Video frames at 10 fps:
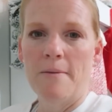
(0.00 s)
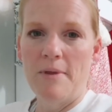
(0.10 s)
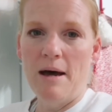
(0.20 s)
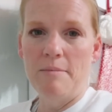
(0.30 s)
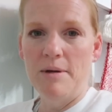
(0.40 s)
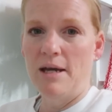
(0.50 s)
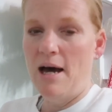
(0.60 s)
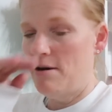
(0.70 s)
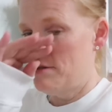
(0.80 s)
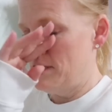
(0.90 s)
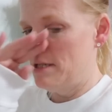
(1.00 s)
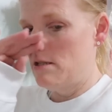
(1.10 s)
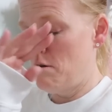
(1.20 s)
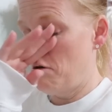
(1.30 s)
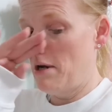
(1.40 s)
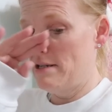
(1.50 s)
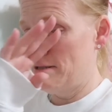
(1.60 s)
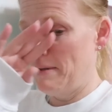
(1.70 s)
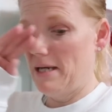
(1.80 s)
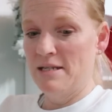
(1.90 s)
that big house and it's so
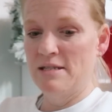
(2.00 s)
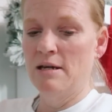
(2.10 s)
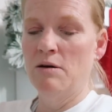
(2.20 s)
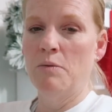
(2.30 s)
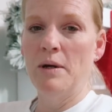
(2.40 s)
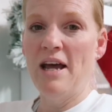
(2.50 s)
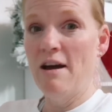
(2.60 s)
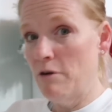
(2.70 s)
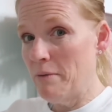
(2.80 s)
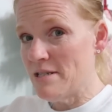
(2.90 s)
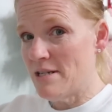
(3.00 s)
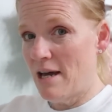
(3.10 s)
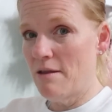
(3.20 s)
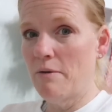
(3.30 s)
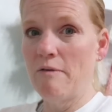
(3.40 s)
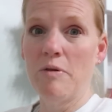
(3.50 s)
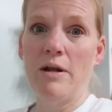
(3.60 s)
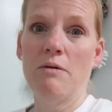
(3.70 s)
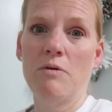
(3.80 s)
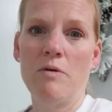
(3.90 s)
nice because when everyone's together, we have
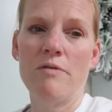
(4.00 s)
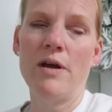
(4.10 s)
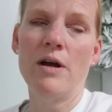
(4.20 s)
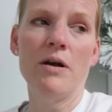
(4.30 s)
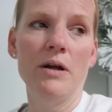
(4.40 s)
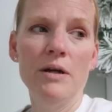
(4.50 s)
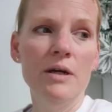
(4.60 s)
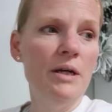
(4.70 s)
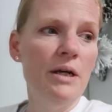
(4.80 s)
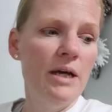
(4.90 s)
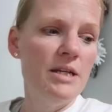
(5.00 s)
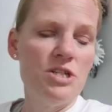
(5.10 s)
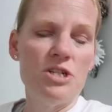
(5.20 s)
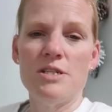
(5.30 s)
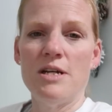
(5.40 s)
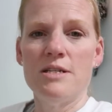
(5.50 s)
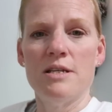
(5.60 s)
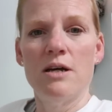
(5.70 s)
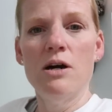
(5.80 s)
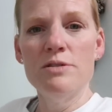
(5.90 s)
plenty of room over there and it's just nice
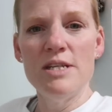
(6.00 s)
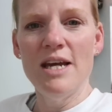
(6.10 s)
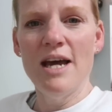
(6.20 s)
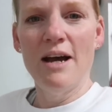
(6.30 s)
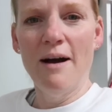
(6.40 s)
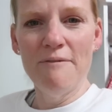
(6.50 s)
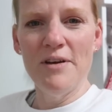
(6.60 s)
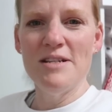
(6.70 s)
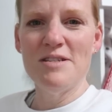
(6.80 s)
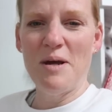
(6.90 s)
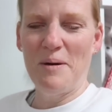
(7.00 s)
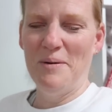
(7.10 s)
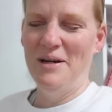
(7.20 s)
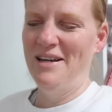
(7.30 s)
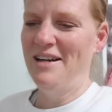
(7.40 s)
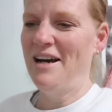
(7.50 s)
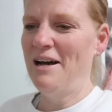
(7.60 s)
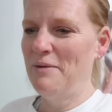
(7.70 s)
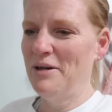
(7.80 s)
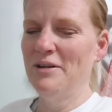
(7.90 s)
and cozy and comfy. So
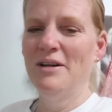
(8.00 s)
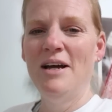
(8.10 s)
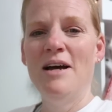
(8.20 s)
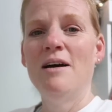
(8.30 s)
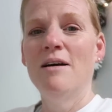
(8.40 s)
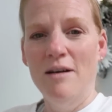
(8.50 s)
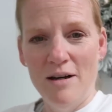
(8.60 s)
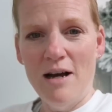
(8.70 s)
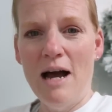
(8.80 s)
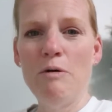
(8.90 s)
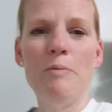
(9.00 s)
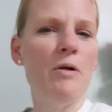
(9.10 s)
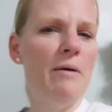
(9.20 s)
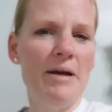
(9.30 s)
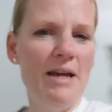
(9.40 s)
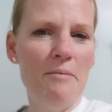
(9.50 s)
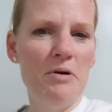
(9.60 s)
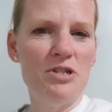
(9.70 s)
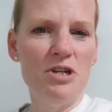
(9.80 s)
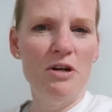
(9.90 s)
I will, I will pull up my
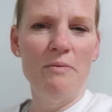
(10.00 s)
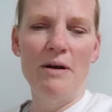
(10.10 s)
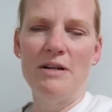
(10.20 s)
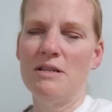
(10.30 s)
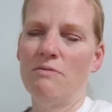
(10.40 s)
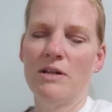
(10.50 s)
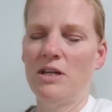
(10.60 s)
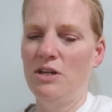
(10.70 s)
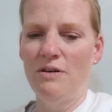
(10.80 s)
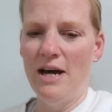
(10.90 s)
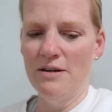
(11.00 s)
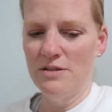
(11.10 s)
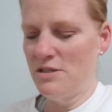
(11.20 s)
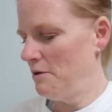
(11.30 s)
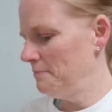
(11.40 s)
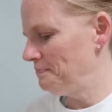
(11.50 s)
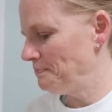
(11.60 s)
camera and show you around. It's a really cute house. So